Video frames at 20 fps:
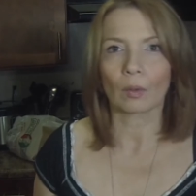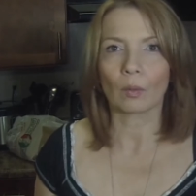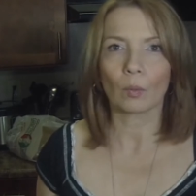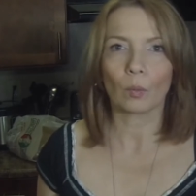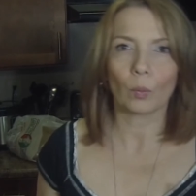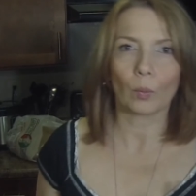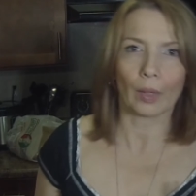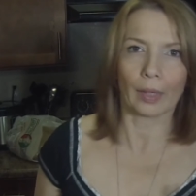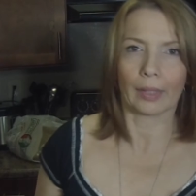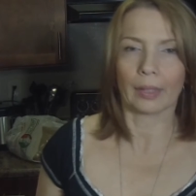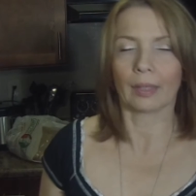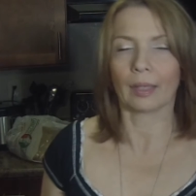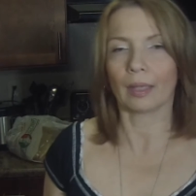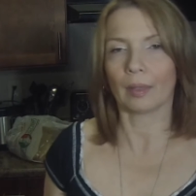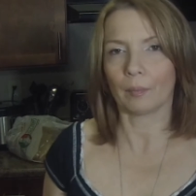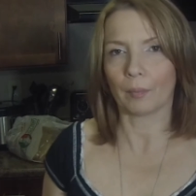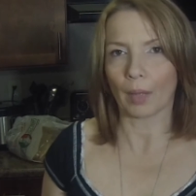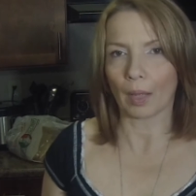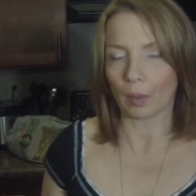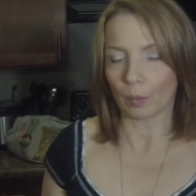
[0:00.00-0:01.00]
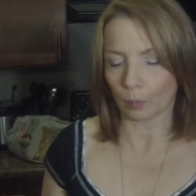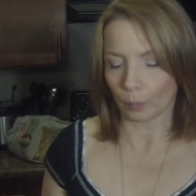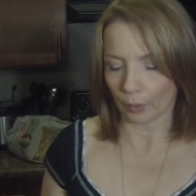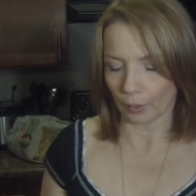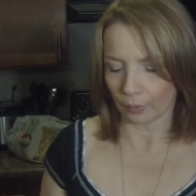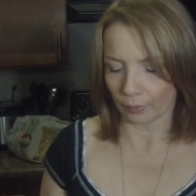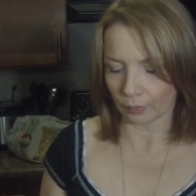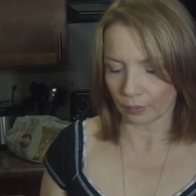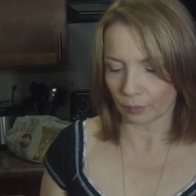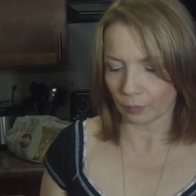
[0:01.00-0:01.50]
what I come out
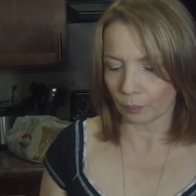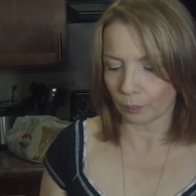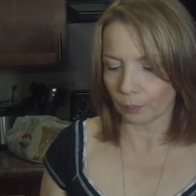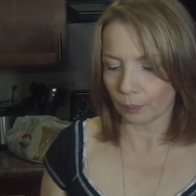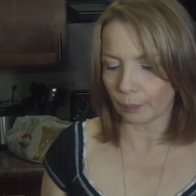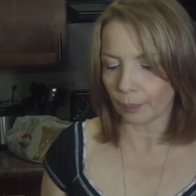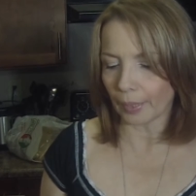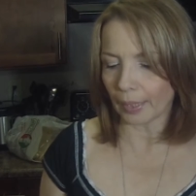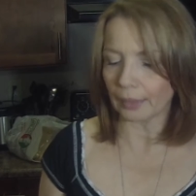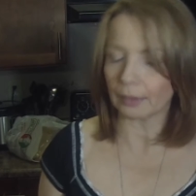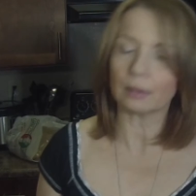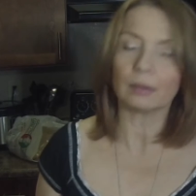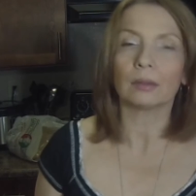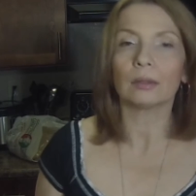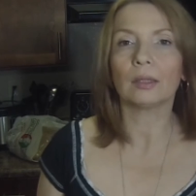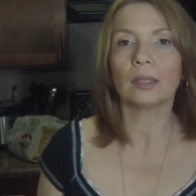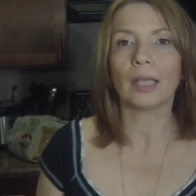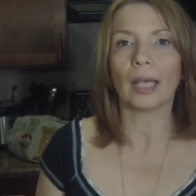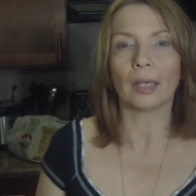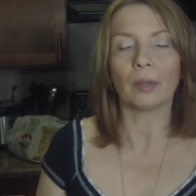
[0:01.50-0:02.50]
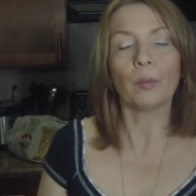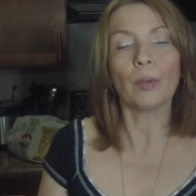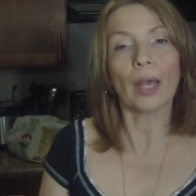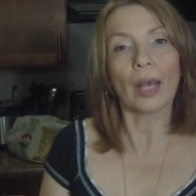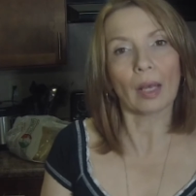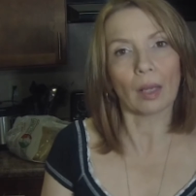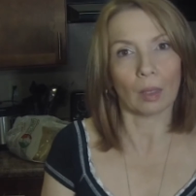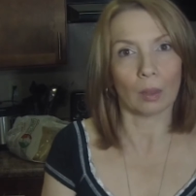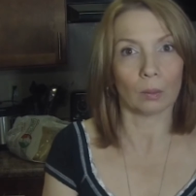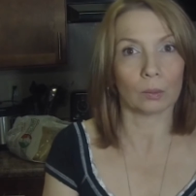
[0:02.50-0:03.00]
with. But yeah, we
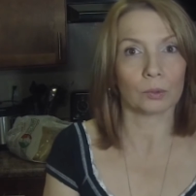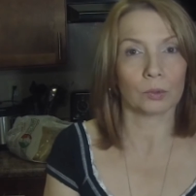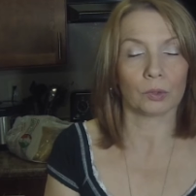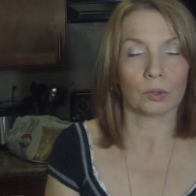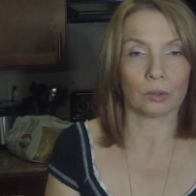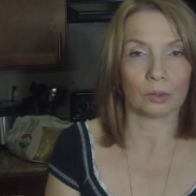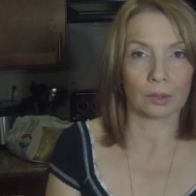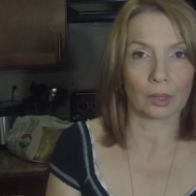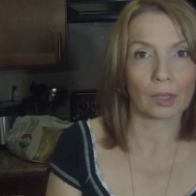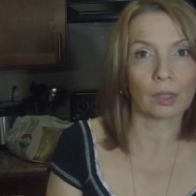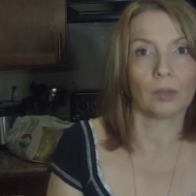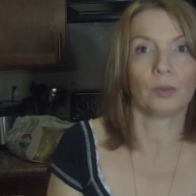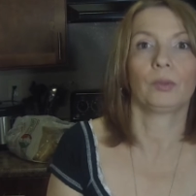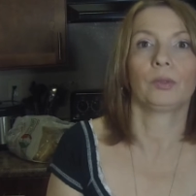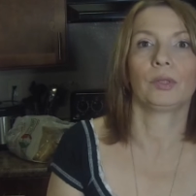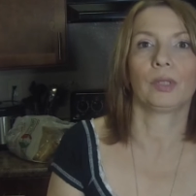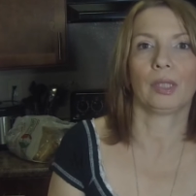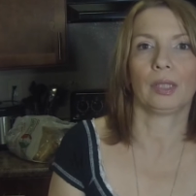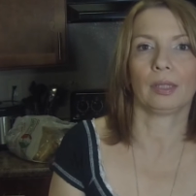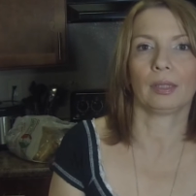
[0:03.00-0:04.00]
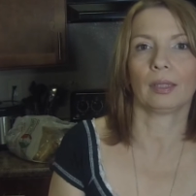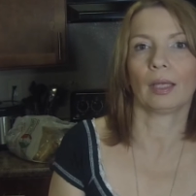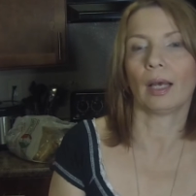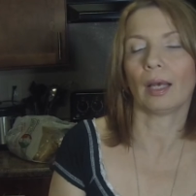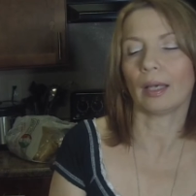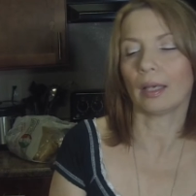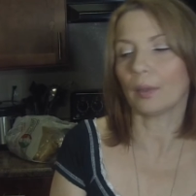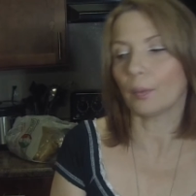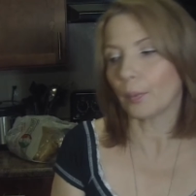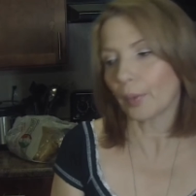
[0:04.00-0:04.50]
have options in ketogenic
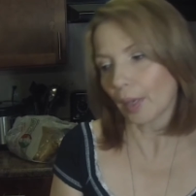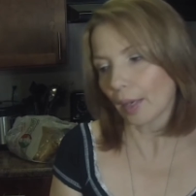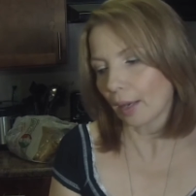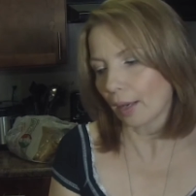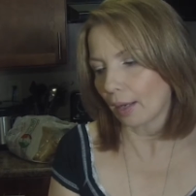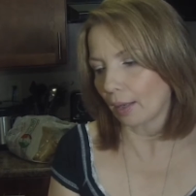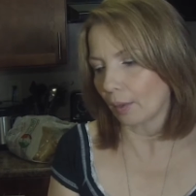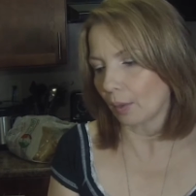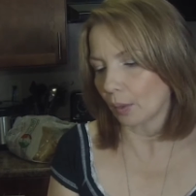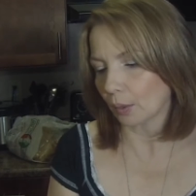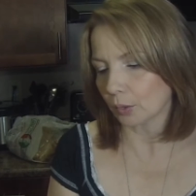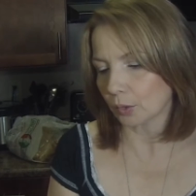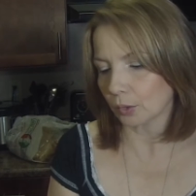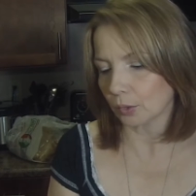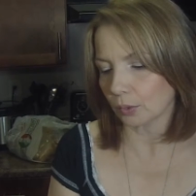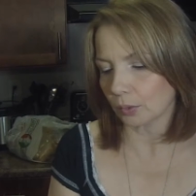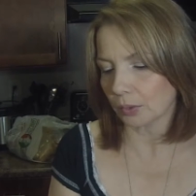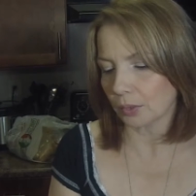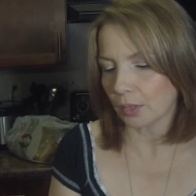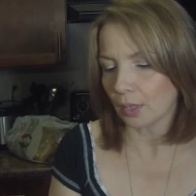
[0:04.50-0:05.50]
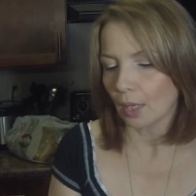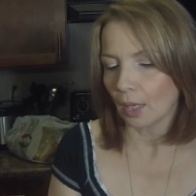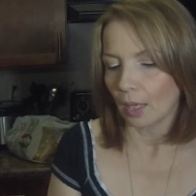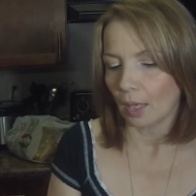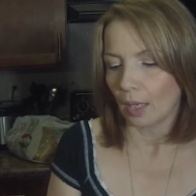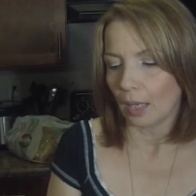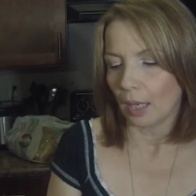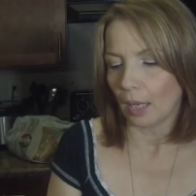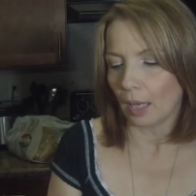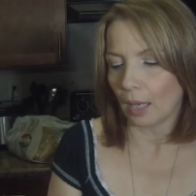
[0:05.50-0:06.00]
diet. We have options
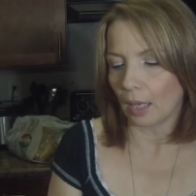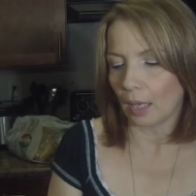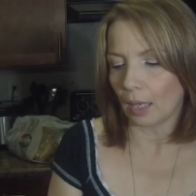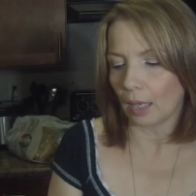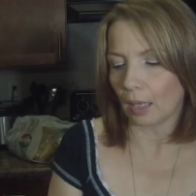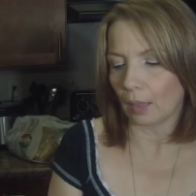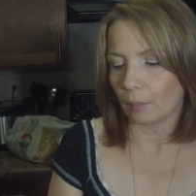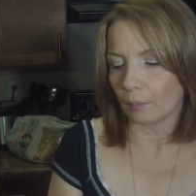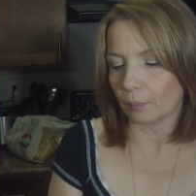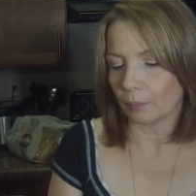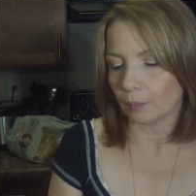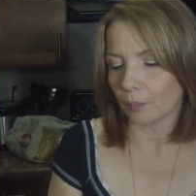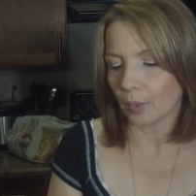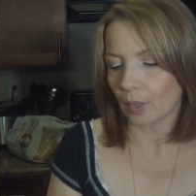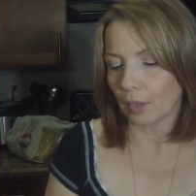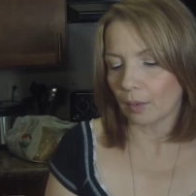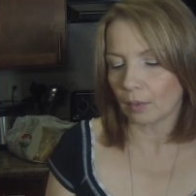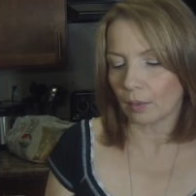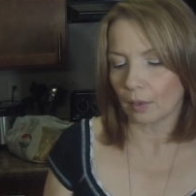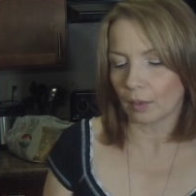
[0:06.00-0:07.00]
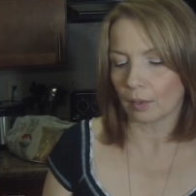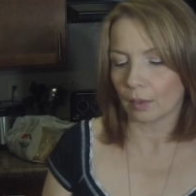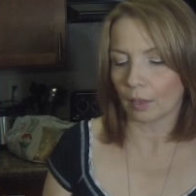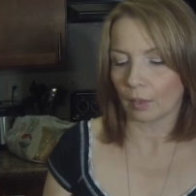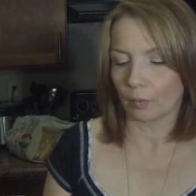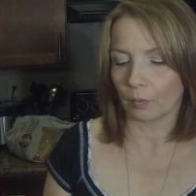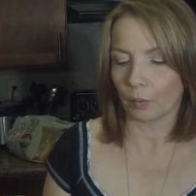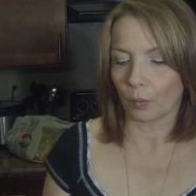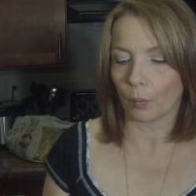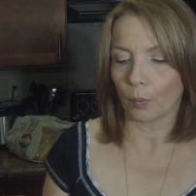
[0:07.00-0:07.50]
Either
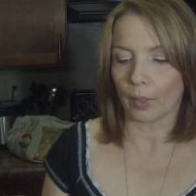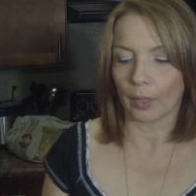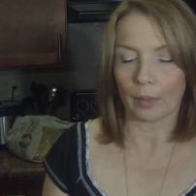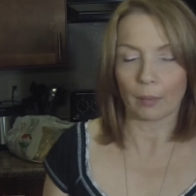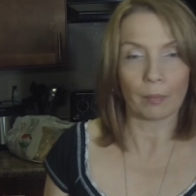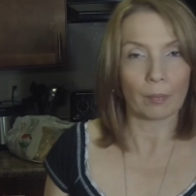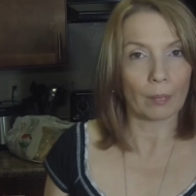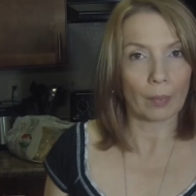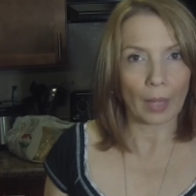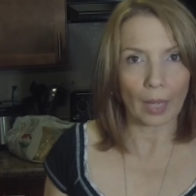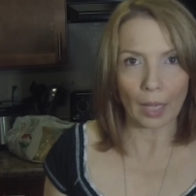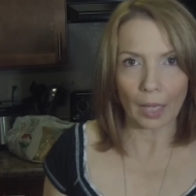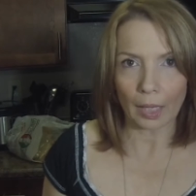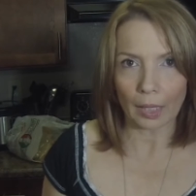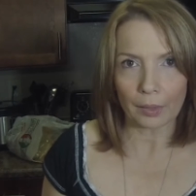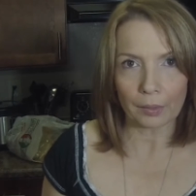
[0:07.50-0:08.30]
if you want to buy